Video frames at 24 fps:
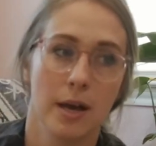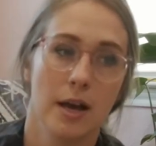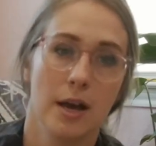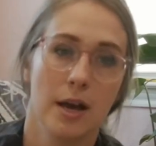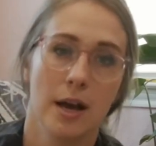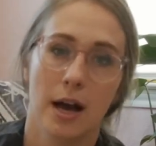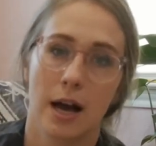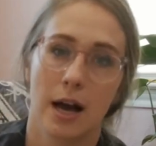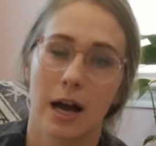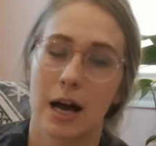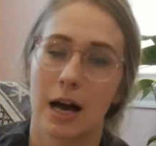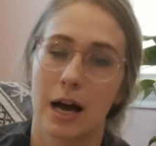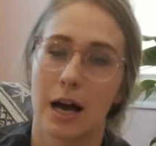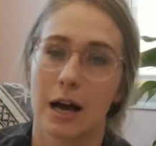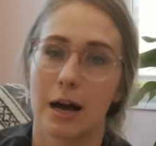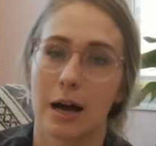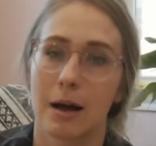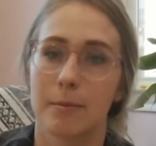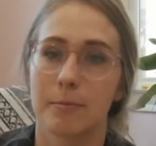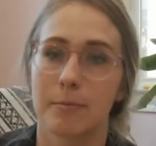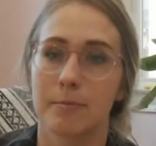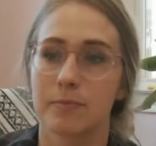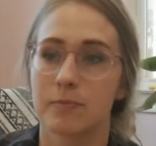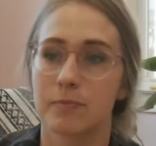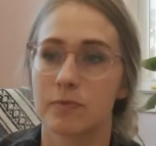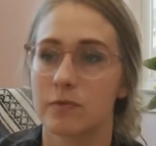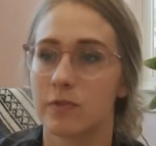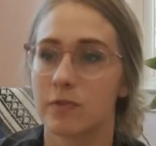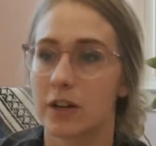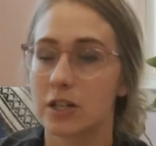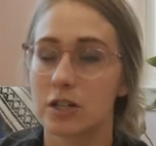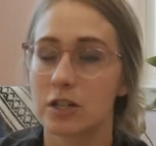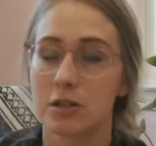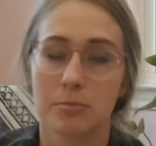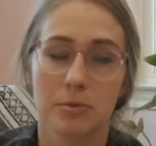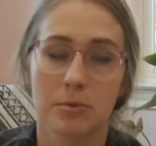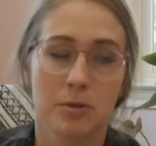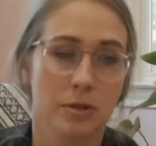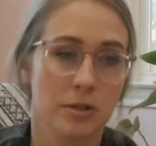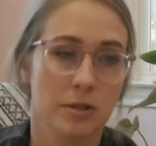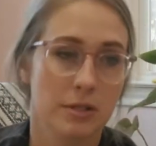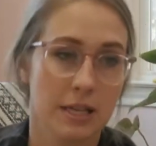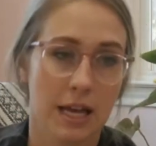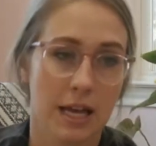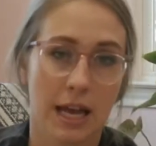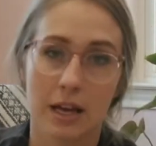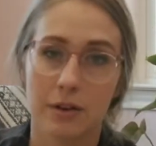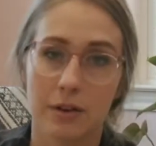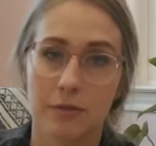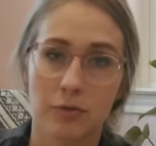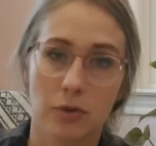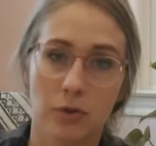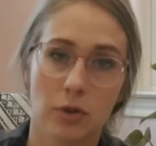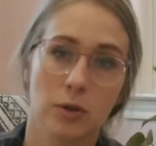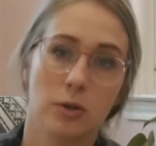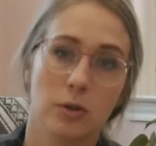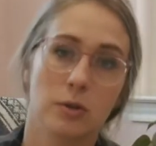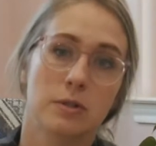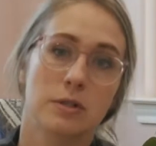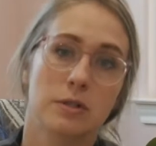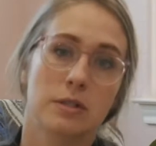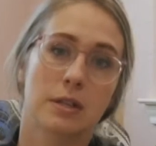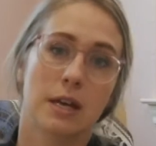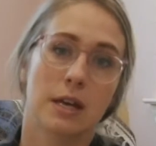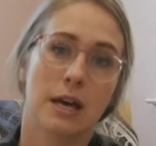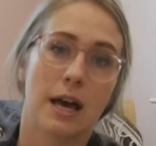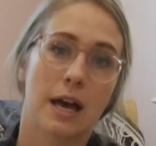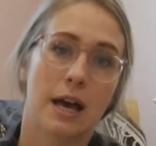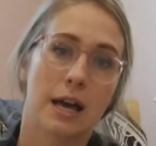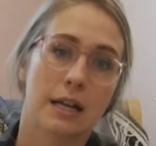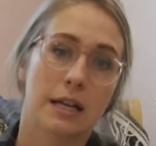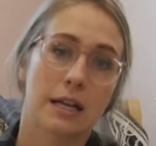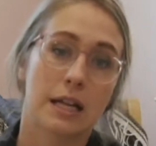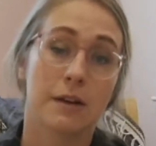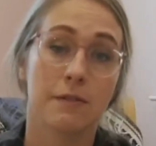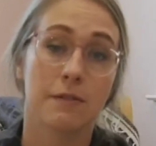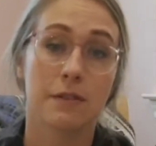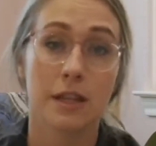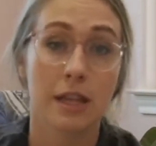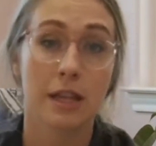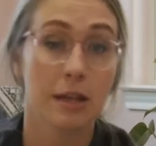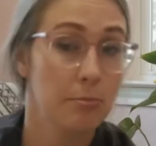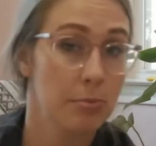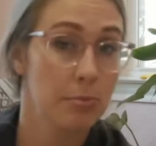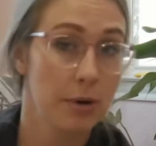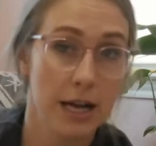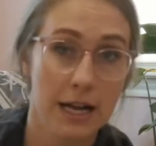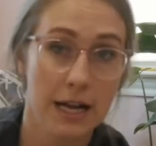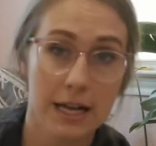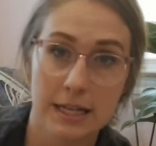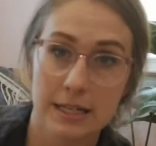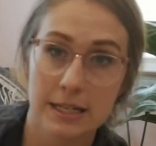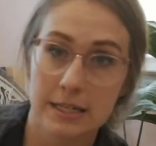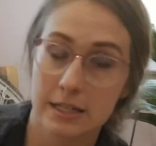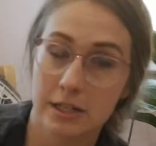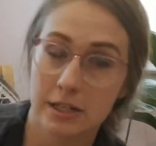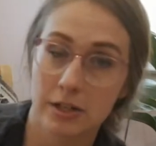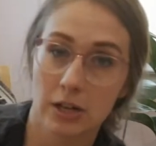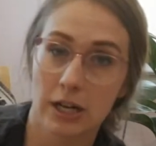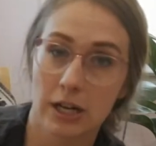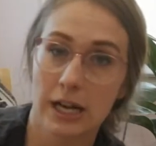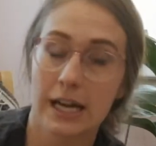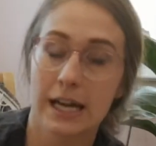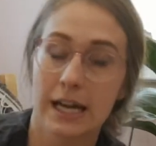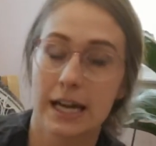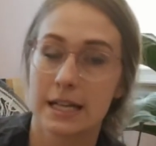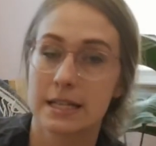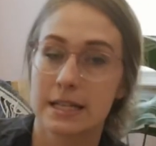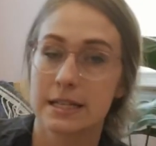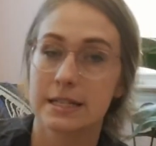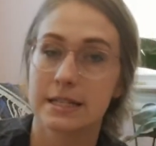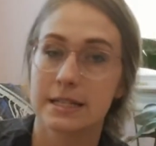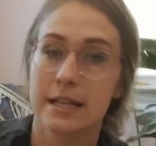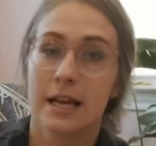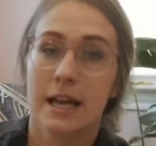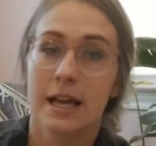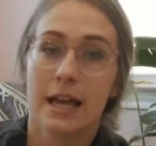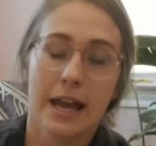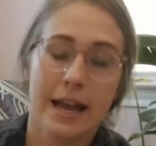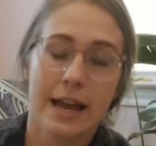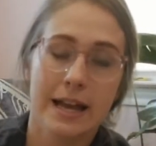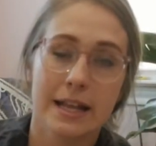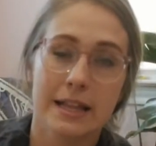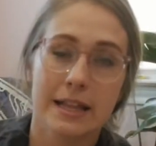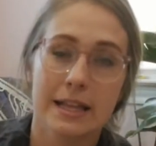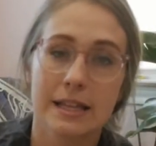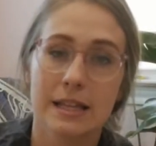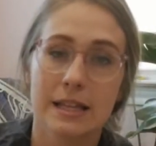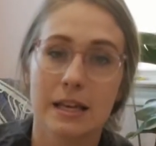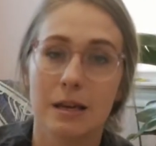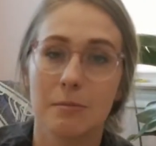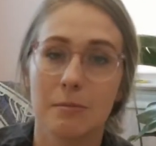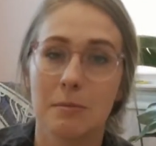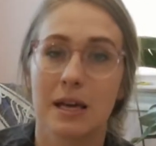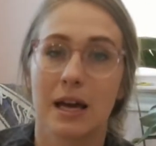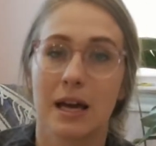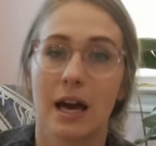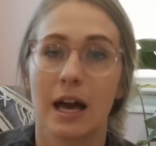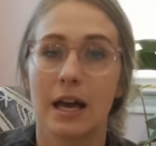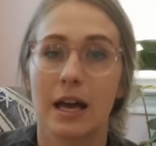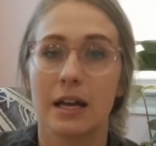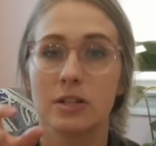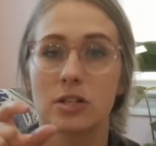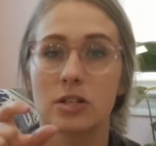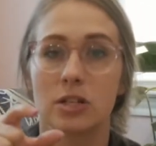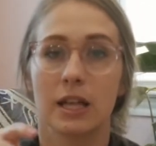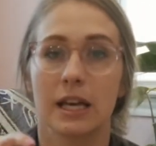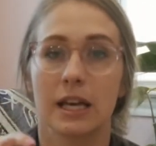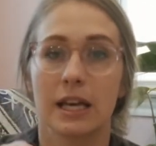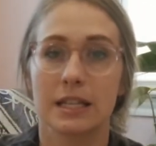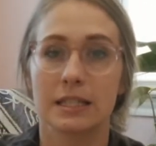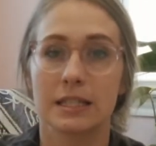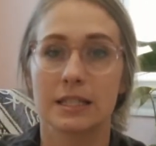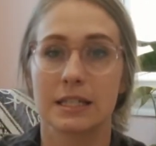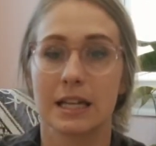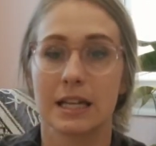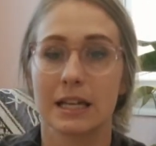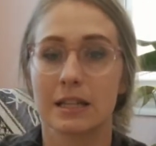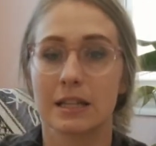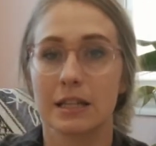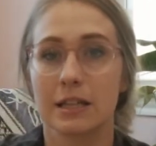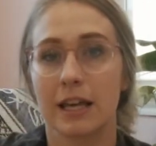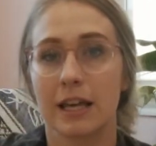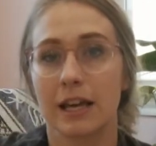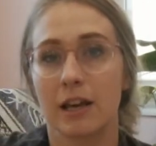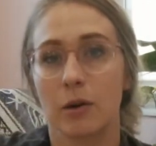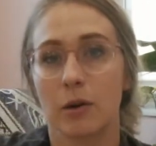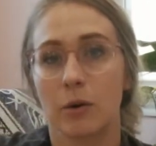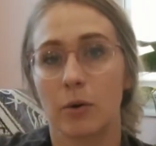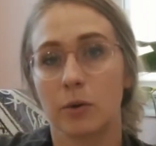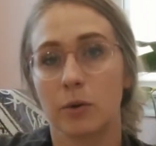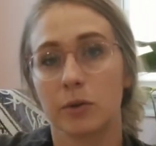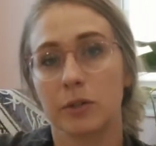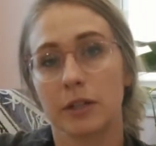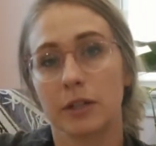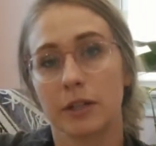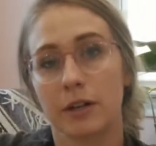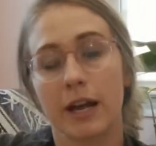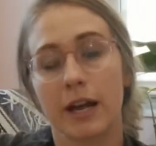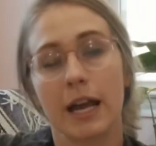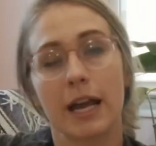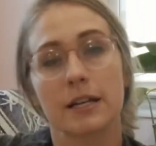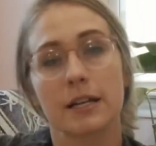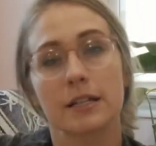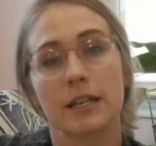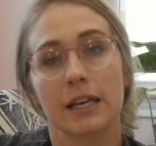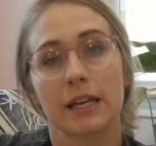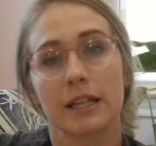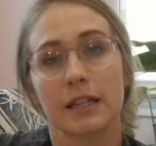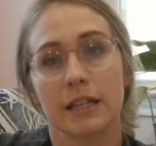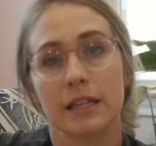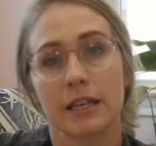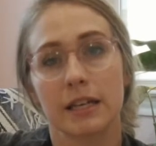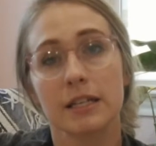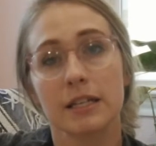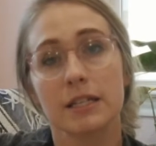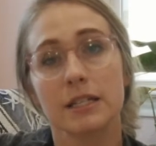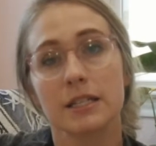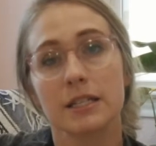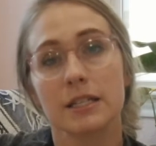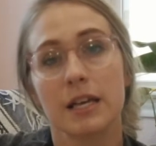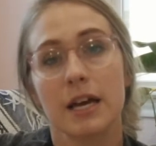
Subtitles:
Vegetables and fruits and even like breads and grains, anything that can be cut into like a stick that they can hold in their hand like this